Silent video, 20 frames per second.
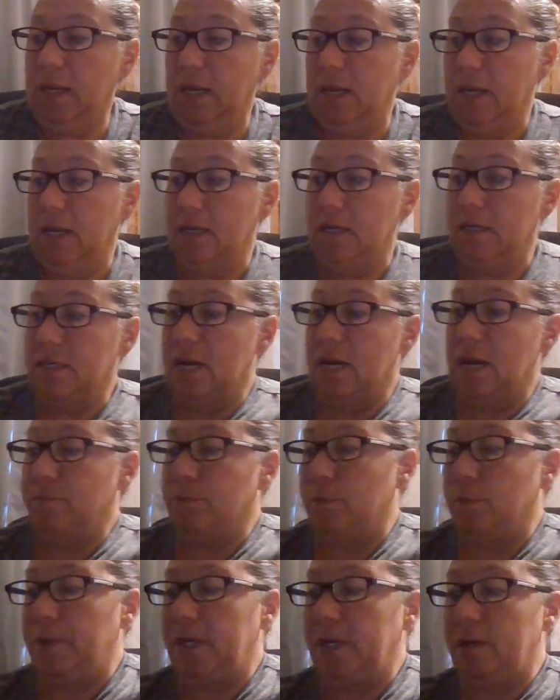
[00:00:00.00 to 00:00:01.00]
And
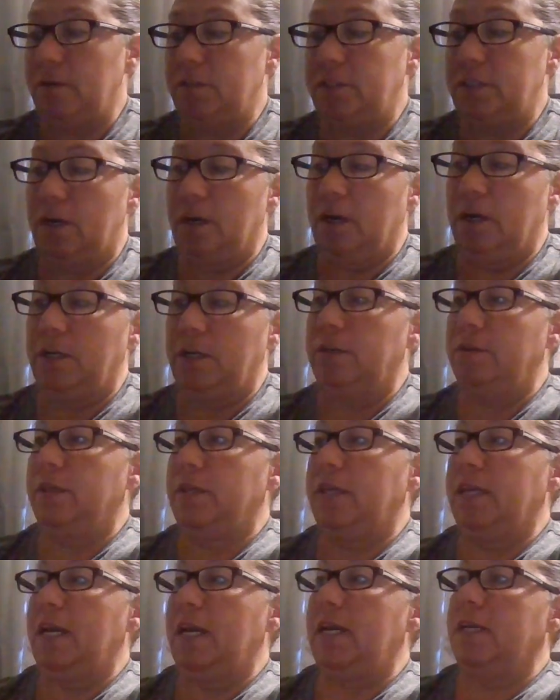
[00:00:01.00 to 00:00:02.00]
I'm prepared to argue
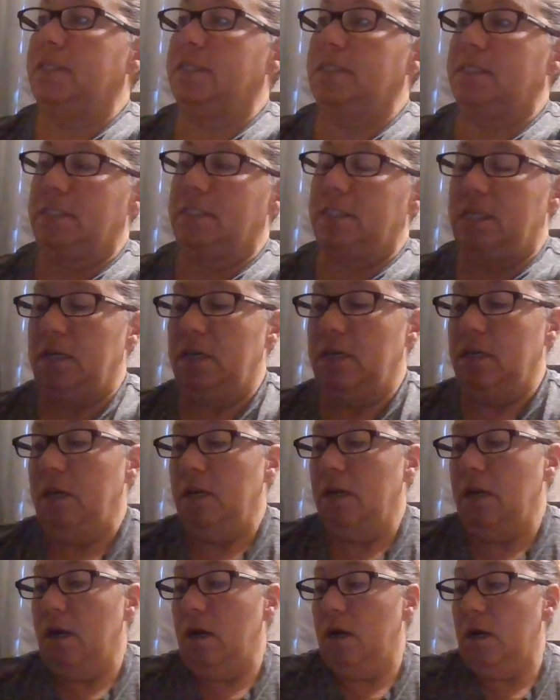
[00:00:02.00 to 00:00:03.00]
the case
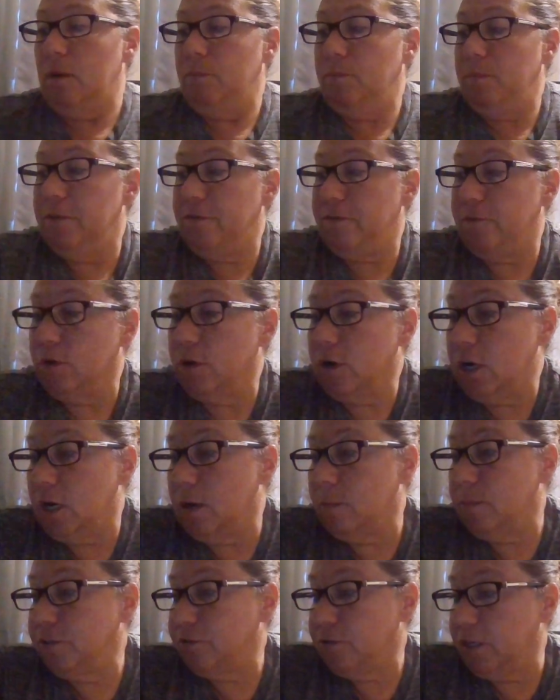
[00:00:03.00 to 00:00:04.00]
before
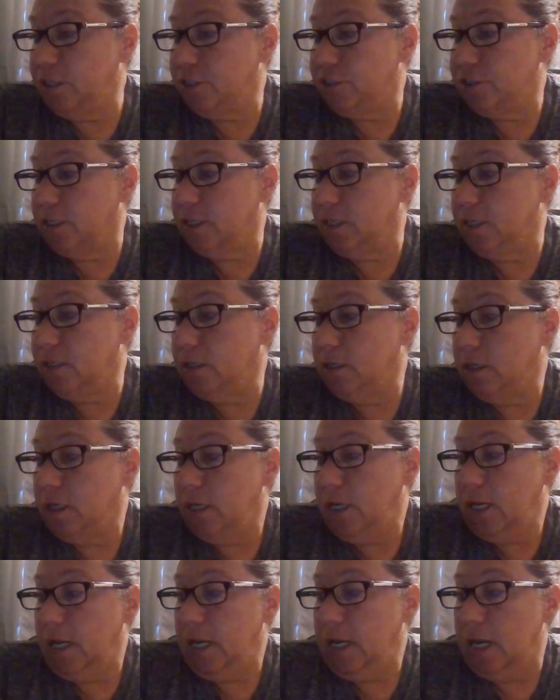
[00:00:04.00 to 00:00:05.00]
arbitration
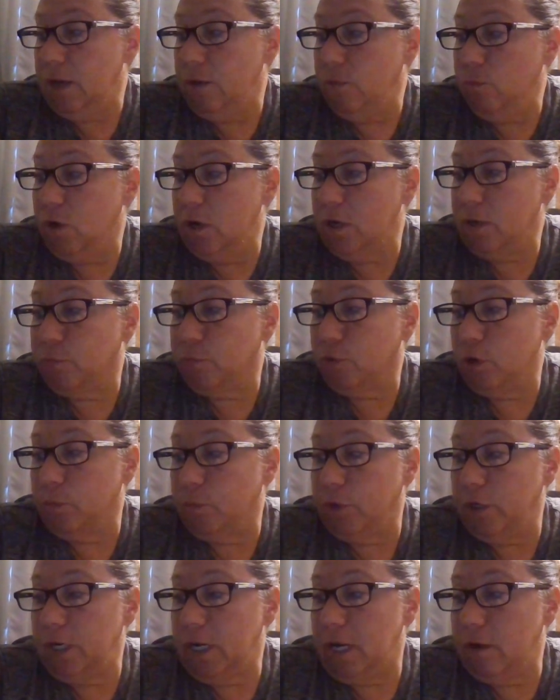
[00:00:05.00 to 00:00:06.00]
and what
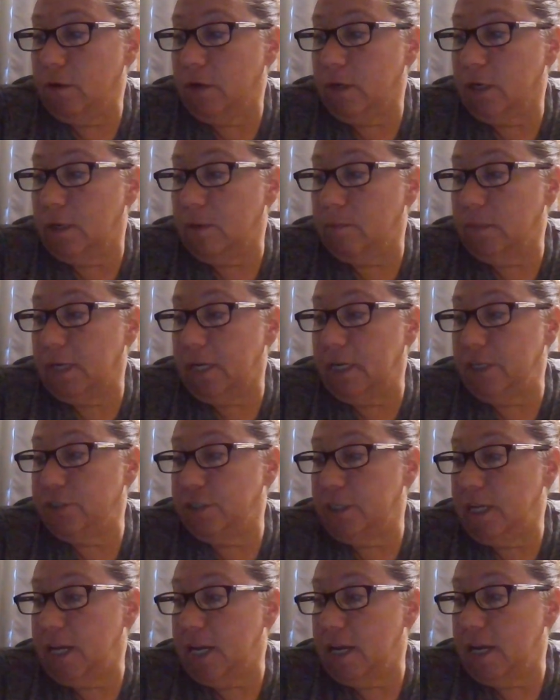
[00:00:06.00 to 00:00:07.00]
appropriate outcome I should